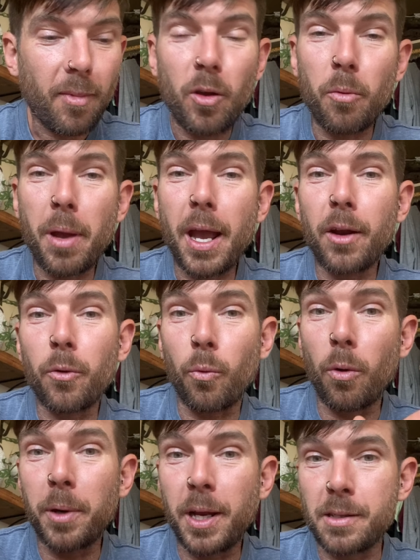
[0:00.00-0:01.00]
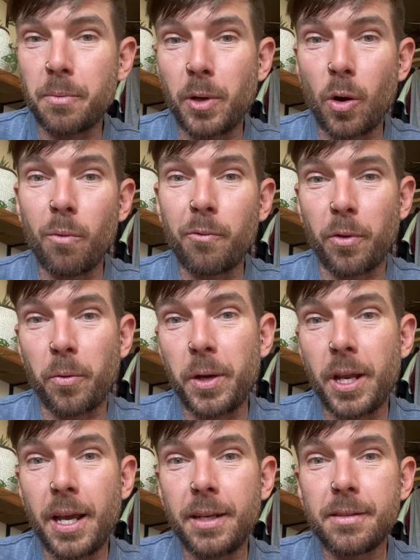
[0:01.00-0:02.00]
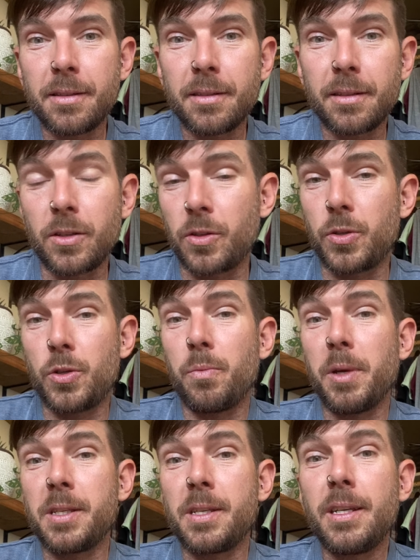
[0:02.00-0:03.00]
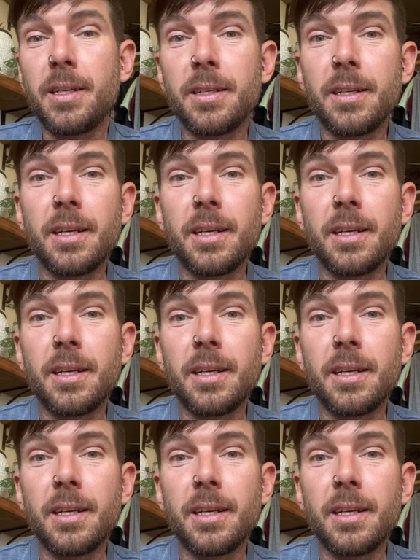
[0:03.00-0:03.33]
your man or woman hasn't been home for 3 days because they're too busy.